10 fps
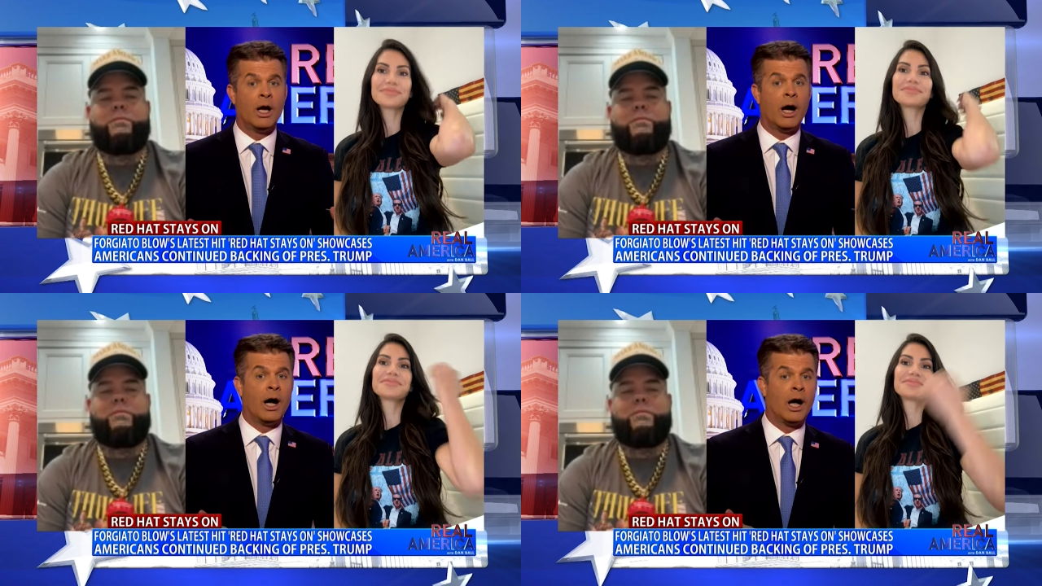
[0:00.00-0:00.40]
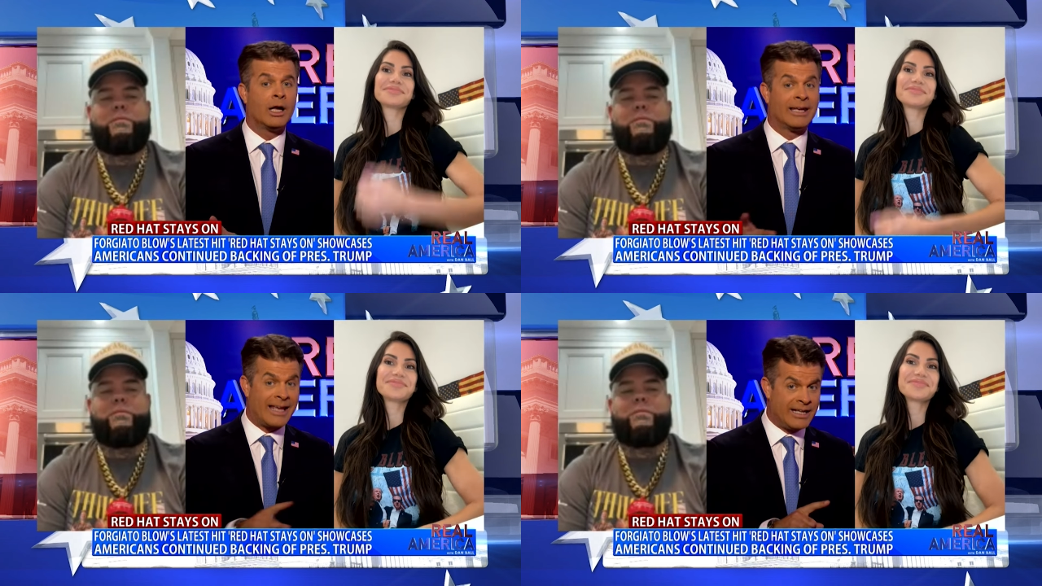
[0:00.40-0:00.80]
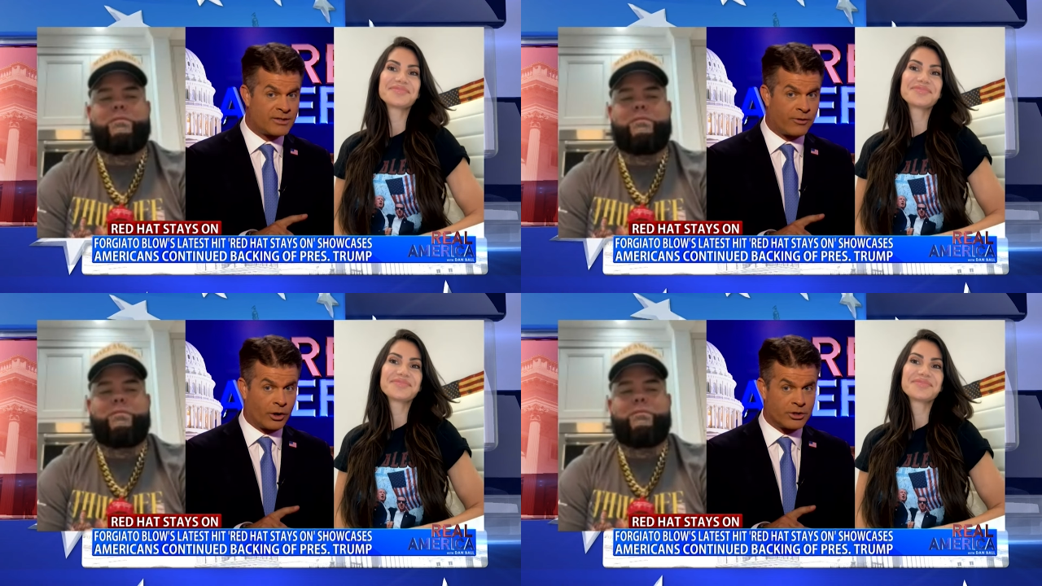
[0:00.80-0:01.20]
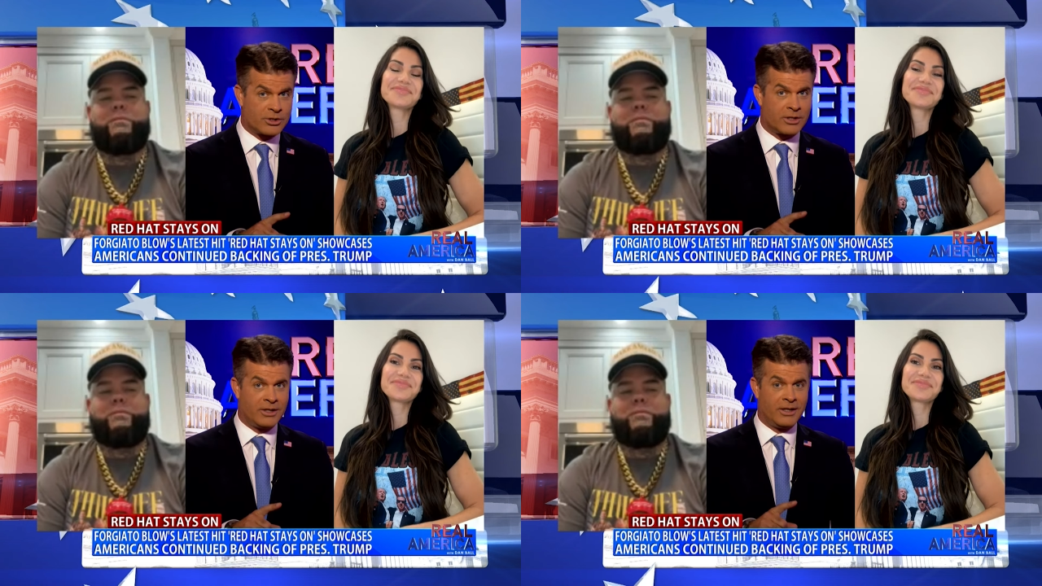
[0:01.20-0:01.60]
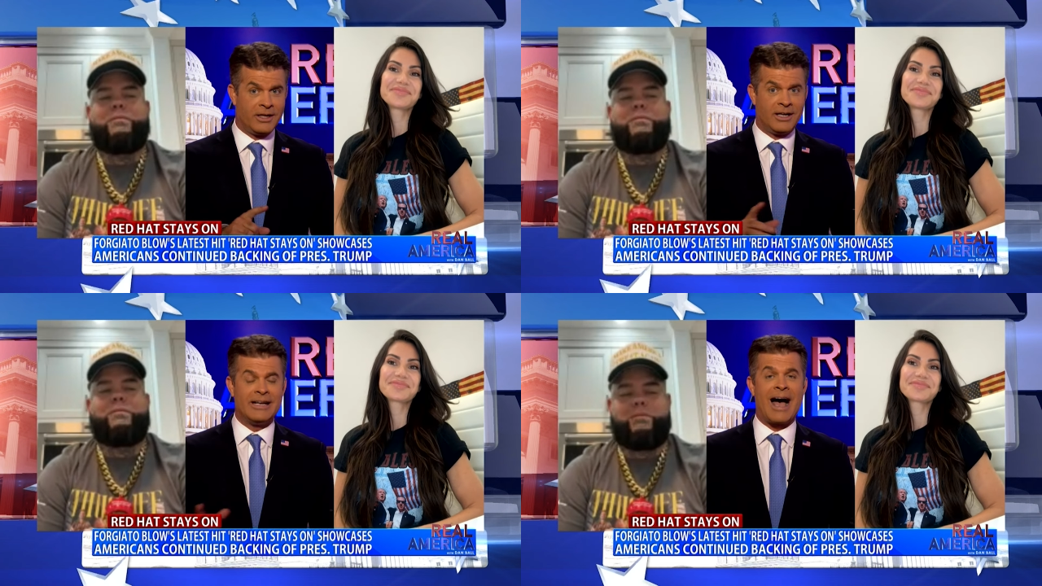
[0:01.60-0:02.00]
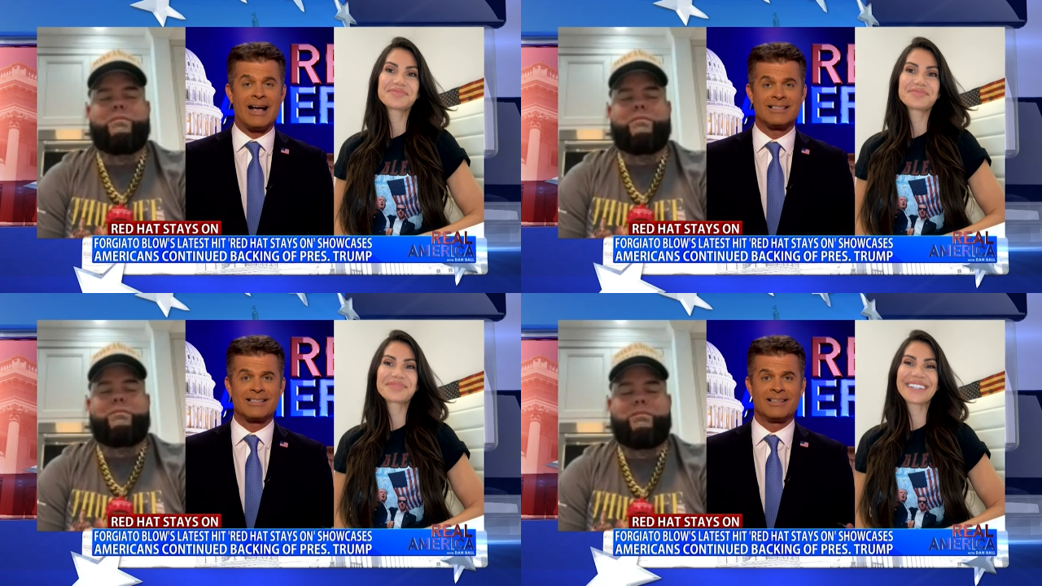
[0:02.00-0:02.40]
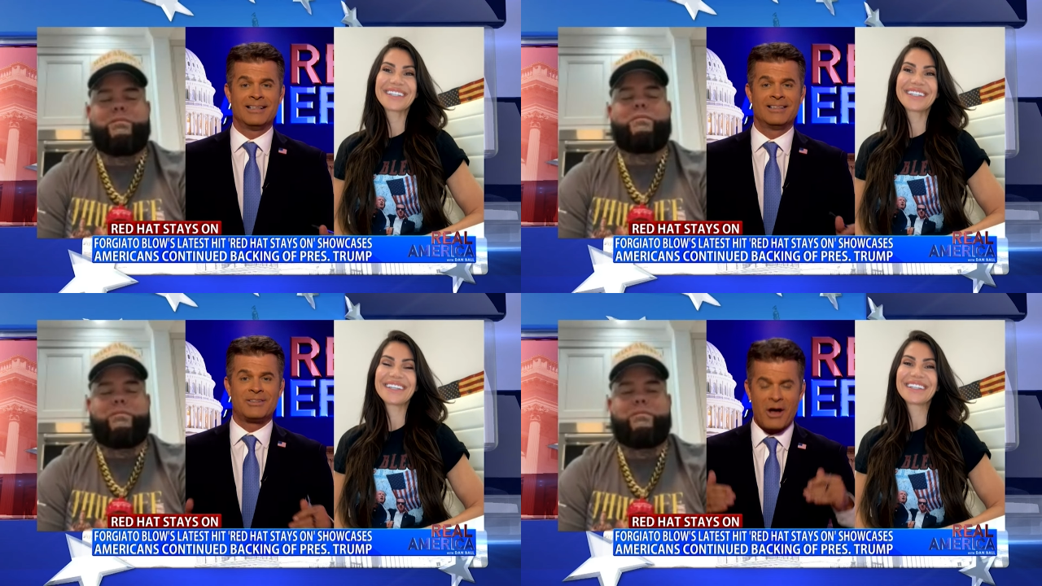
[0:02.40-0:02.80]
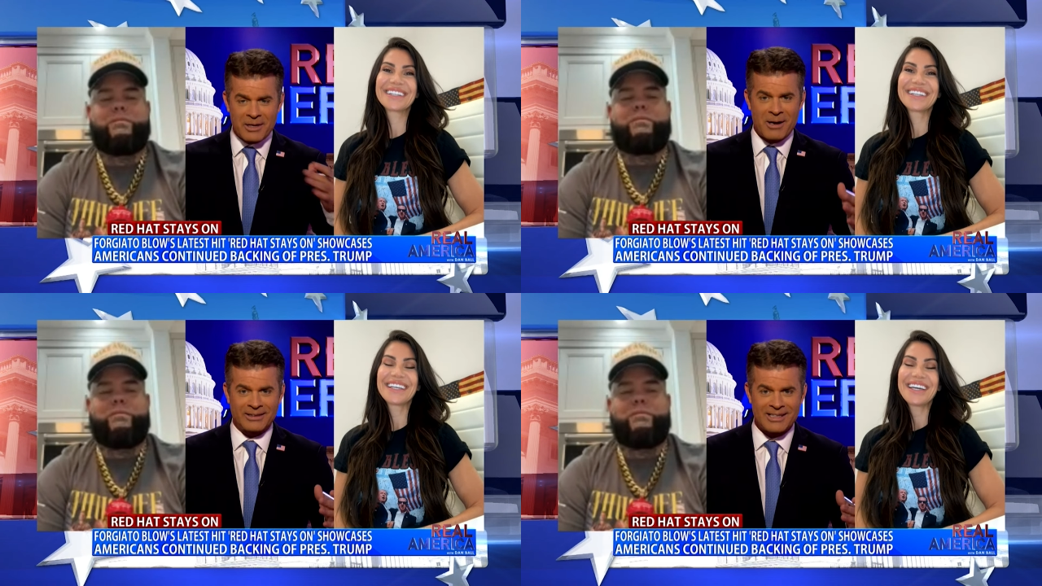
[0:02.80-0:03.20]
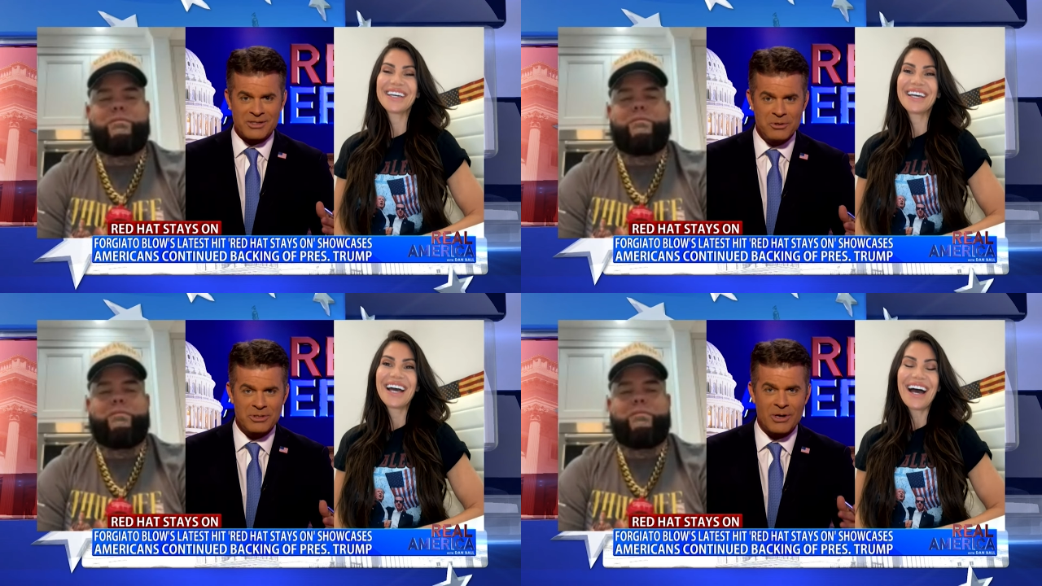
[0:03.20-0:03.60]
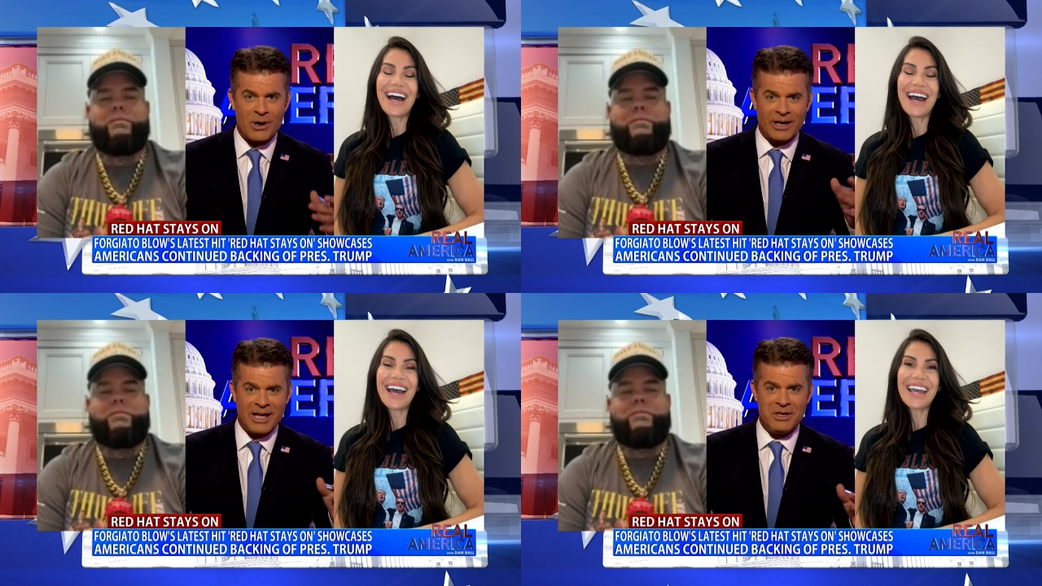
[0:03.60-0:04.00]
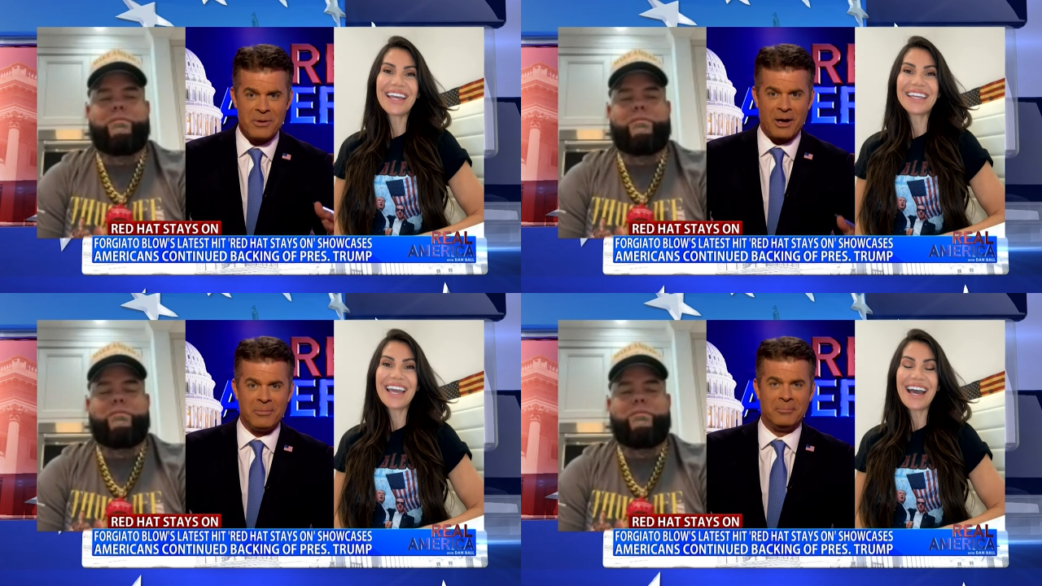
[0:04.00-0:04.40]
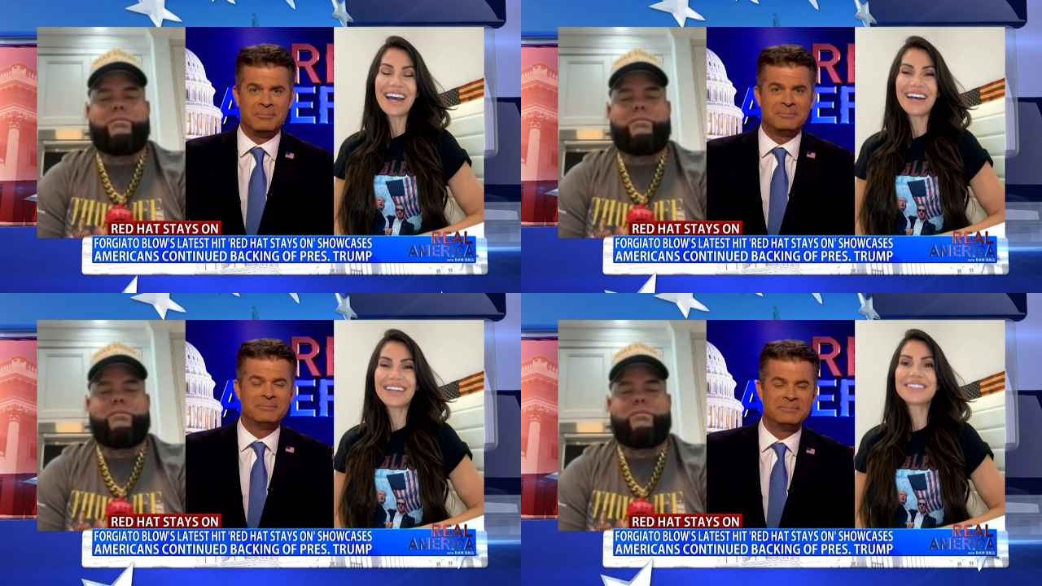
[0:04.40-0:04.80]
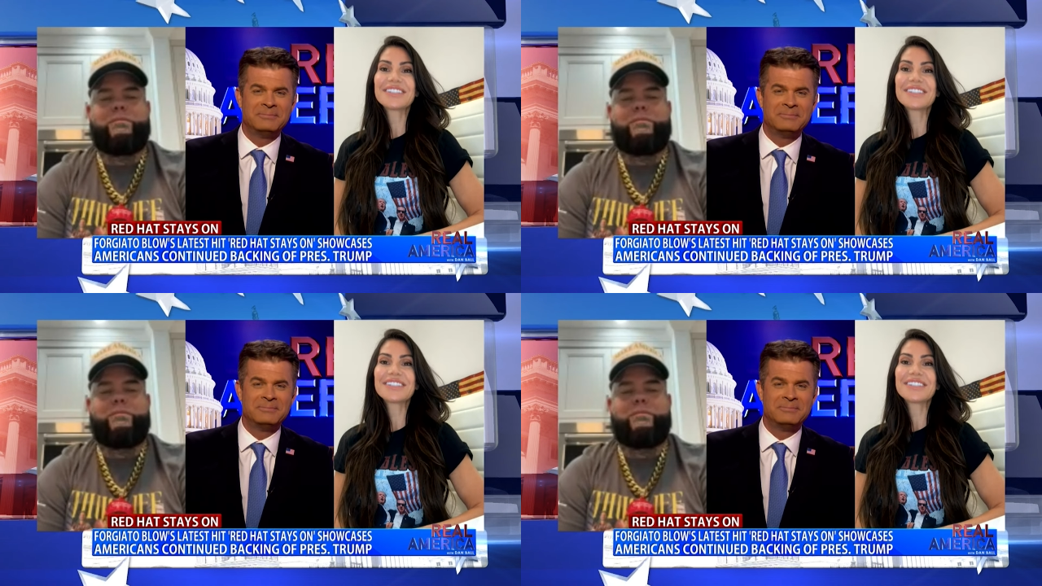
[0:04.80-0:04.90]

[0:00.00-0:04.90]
Speaker 1: uh, ladies first. Hadas, talk about this new song and yeah. new album. So